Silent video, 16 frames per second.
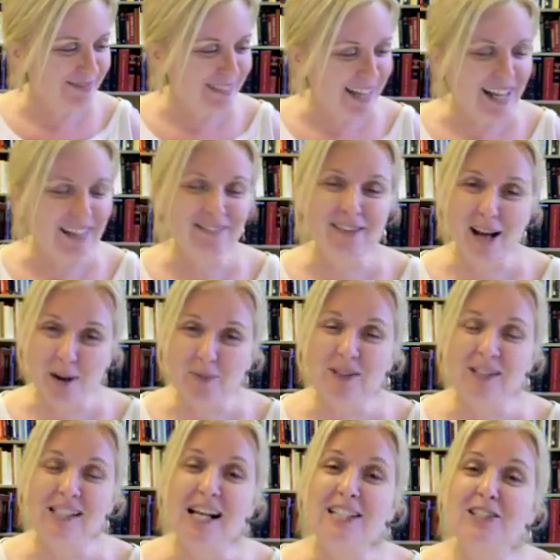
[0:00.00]
I was
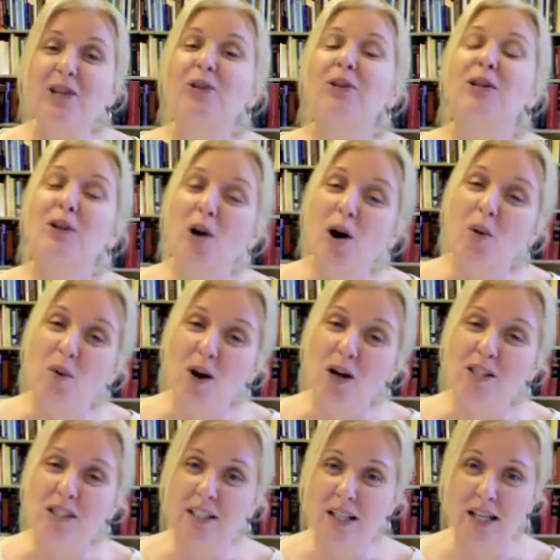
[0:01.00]
glad to go to the car
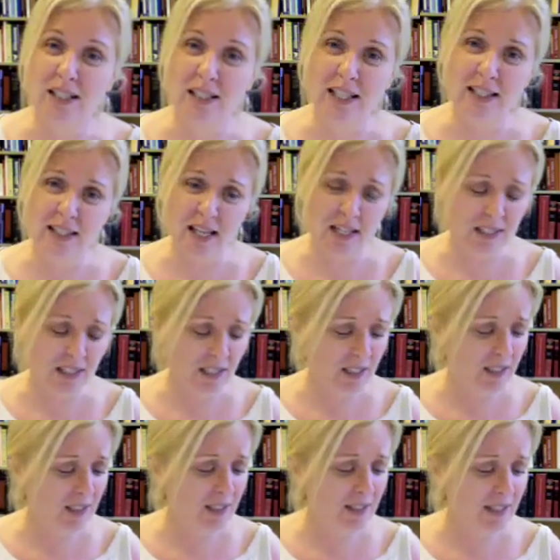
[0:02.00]
wash and get
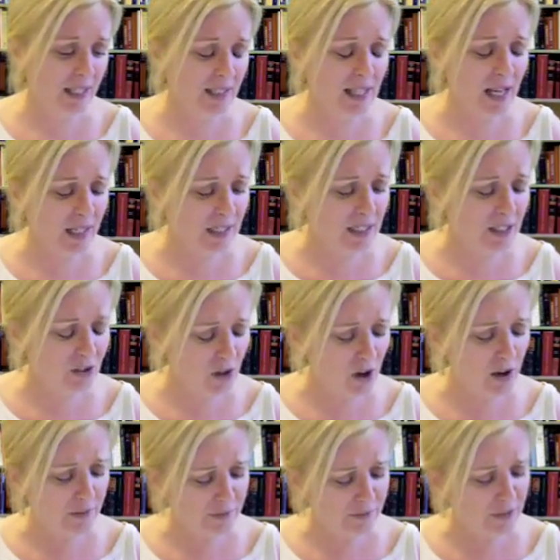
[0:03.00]
that cleaned
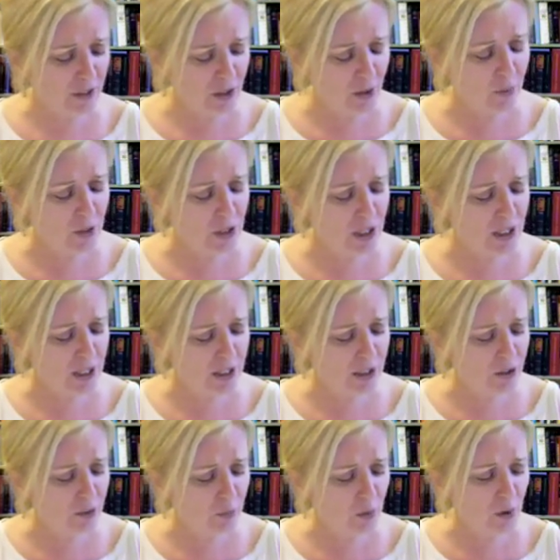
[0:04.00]
off, which I did
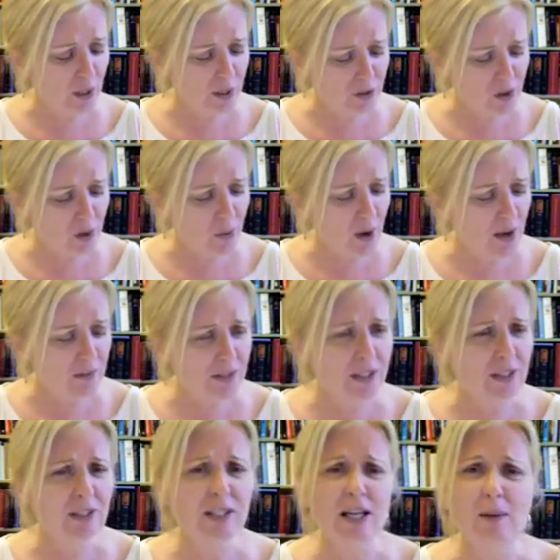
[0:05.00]
this morning. So
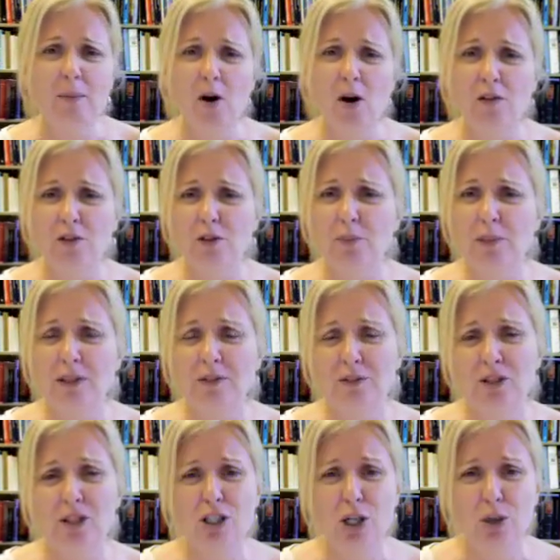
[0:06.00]
obviously I'm off to a bit of a
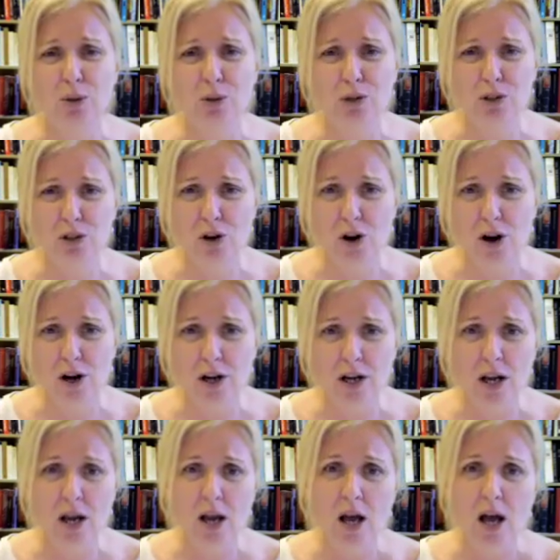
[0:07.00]
slow start.
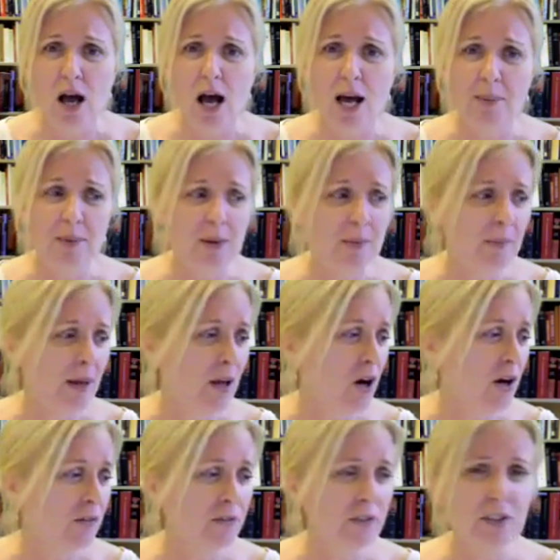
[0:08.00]
I'm in my
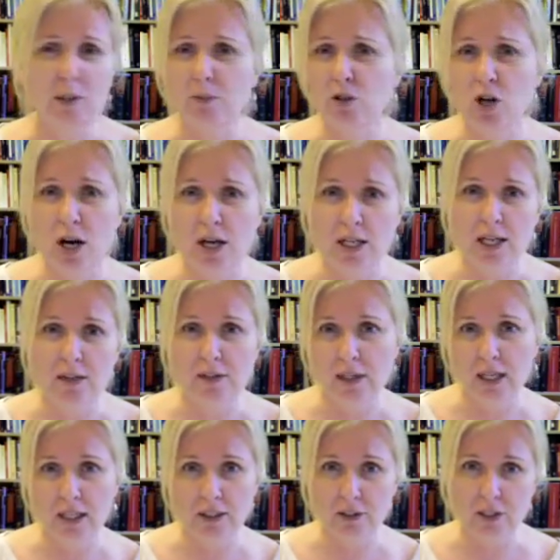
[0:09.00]
office. I'm trying to get
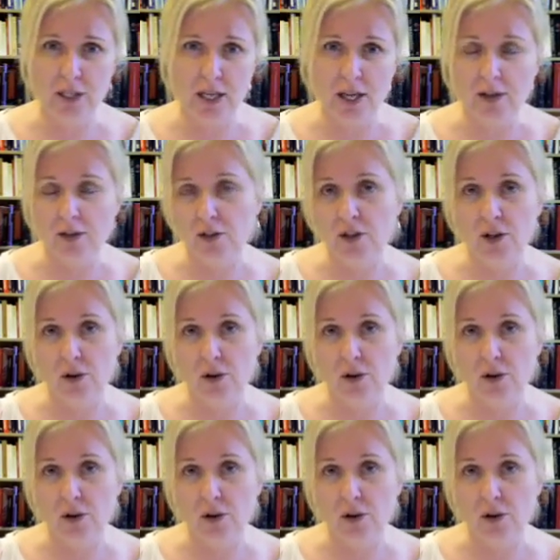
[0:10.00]
things together.